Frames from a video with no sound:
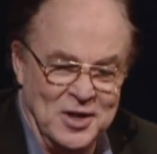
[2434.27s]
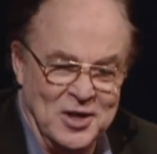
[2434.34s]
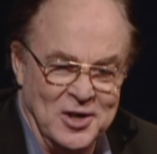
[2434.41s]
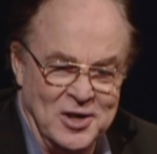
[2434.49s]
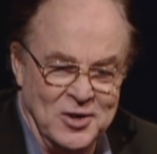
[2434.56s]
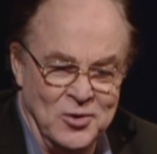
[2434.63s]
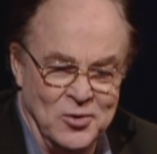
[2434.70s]

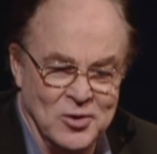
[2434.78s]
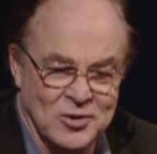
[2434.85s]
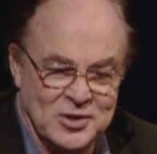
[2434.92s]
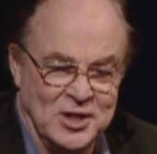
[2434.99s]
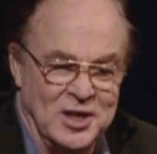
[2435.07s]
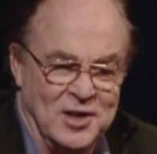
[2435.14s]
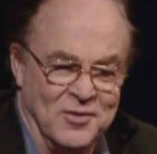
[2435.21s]
New
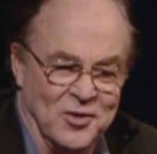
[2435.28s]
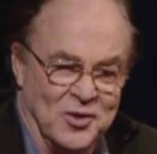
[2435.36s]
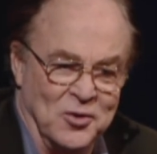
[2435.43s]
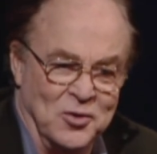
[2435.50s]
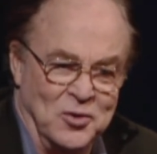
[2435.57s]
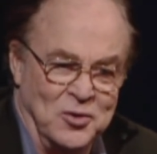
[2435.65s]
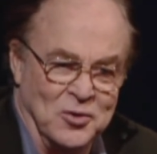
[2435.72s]
Year's Eve and
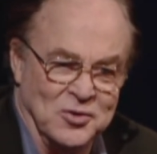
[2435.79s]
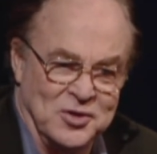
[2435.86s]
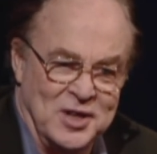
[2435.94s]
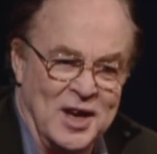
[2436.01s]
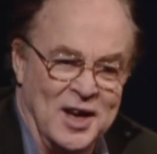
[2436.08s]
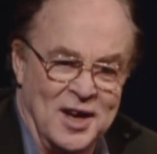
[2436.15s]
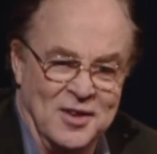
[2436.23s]
on New Year's
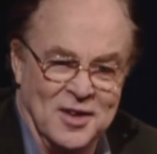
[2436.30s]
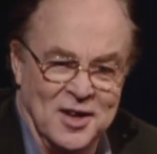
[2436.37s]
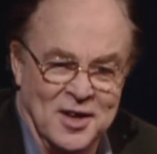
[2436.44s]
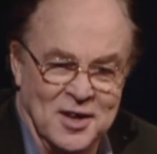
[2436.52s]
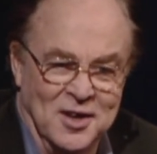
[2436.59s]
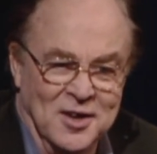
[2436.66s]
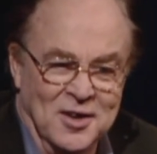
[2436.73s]
Day
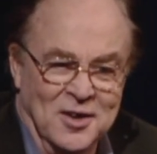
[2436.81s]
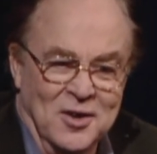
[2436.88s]
they